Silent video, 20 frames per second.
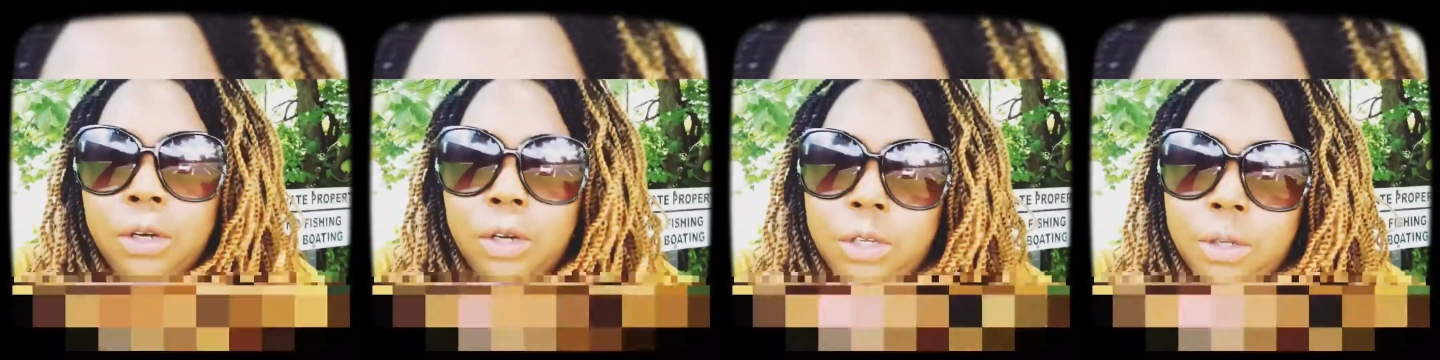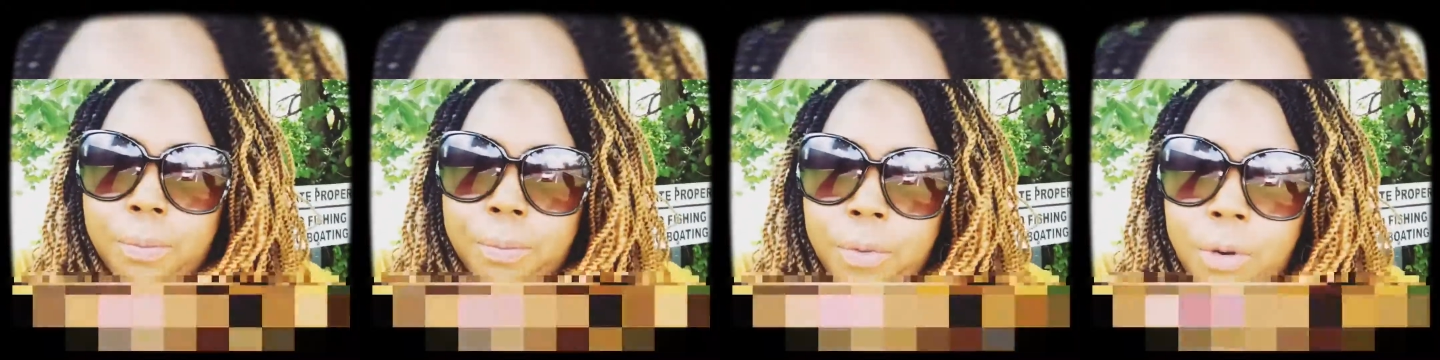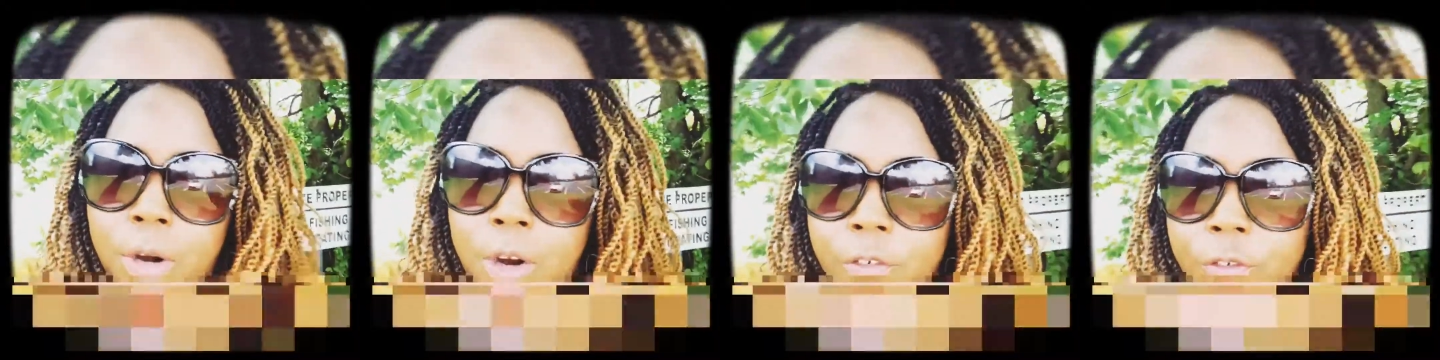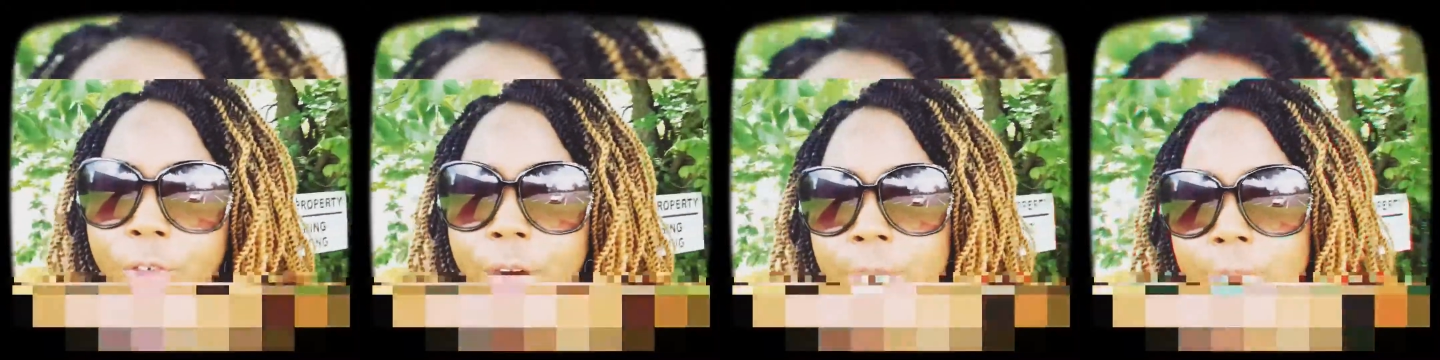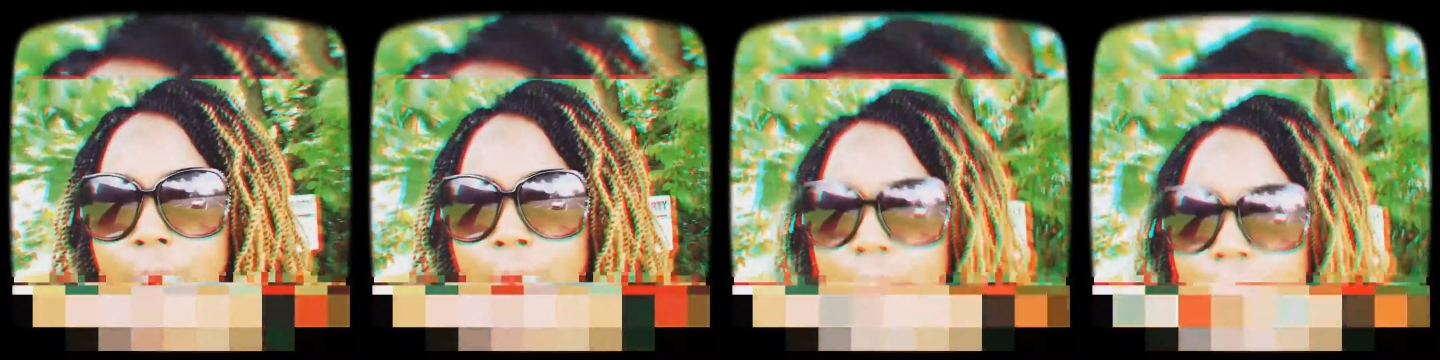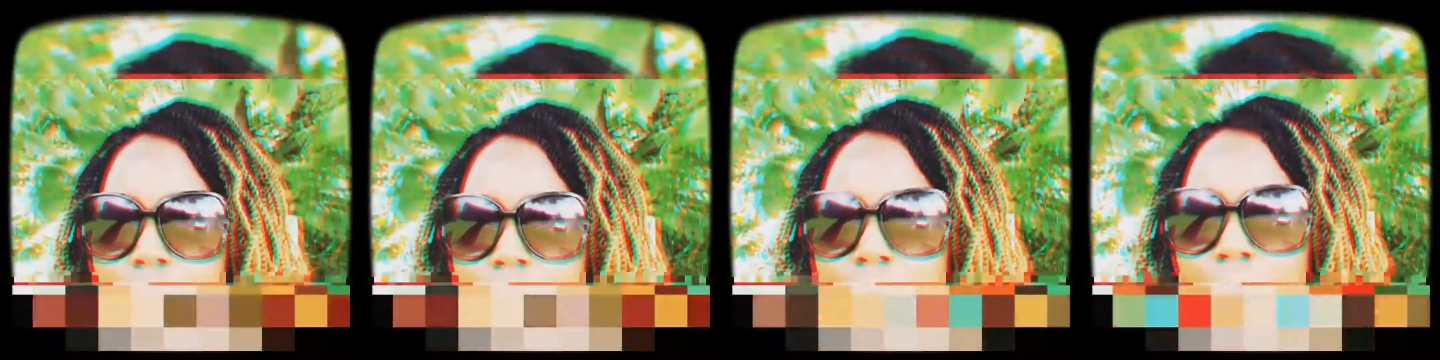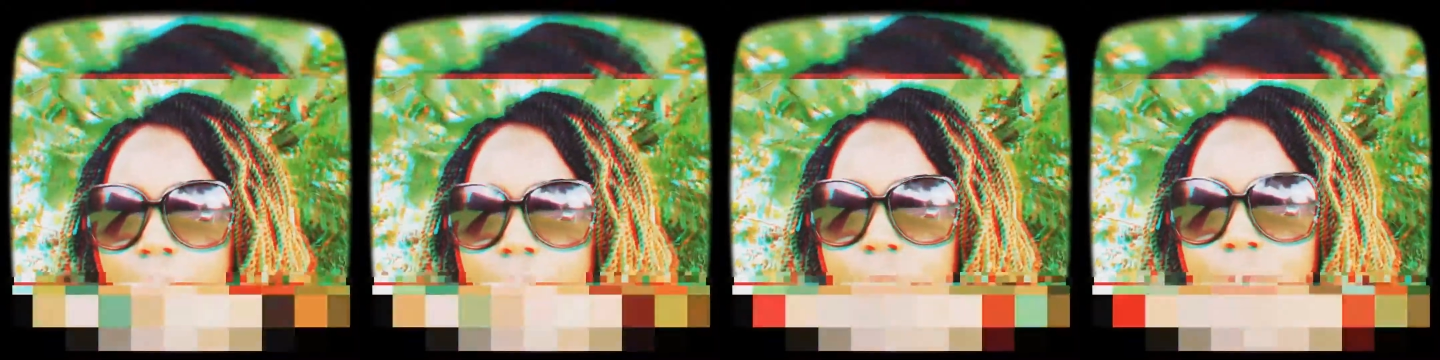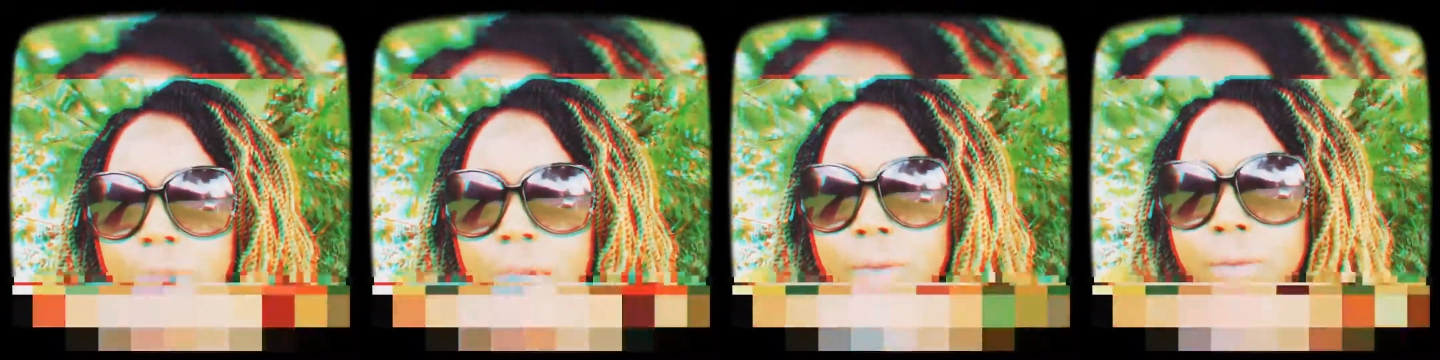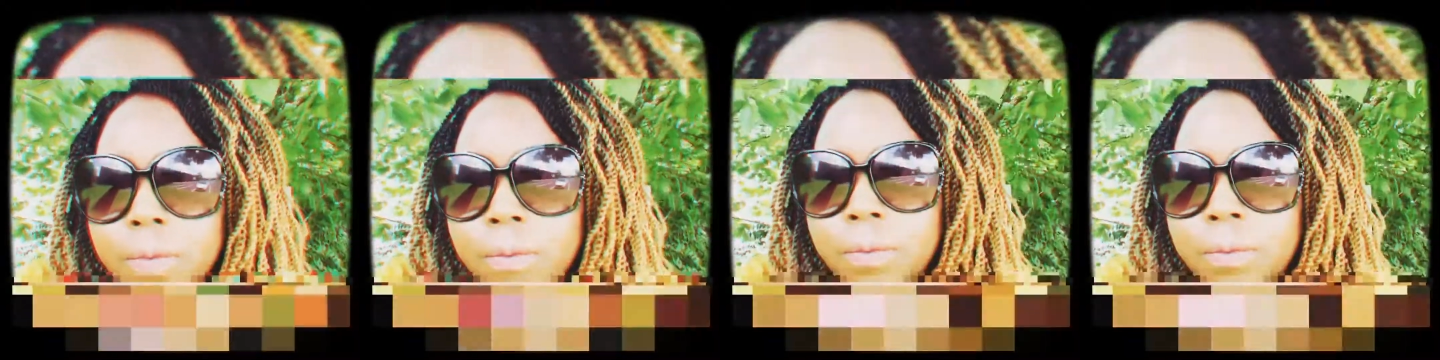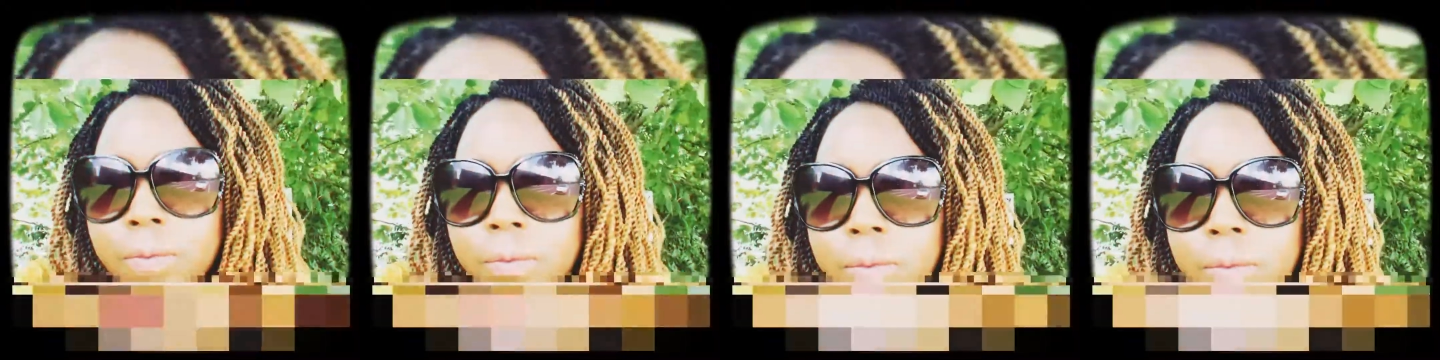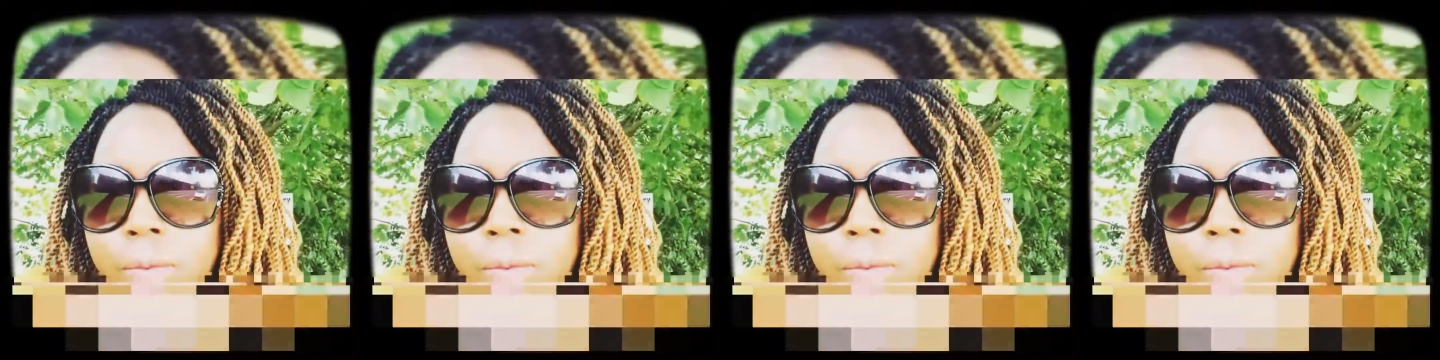You know, your boyfriend done left you,